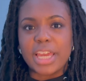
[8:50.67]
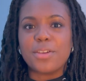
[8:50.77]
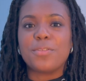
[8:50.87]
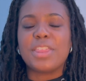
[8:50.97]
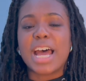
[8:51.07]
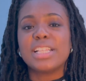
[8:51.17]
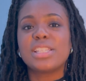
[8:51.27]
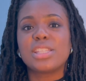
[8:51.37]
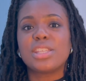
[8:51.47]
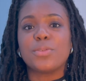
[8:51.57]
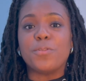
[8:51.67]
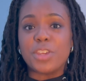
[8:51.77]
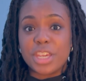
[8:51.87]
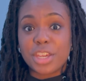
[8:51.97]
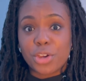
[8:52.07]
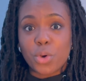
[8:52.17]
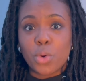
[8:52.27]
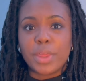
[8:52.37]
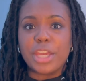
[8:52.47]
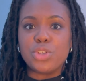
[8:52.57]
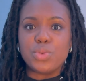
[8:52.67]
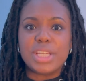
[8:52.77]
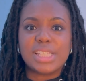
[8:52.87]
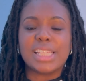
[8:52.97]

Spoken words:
If that's the vehicle that you need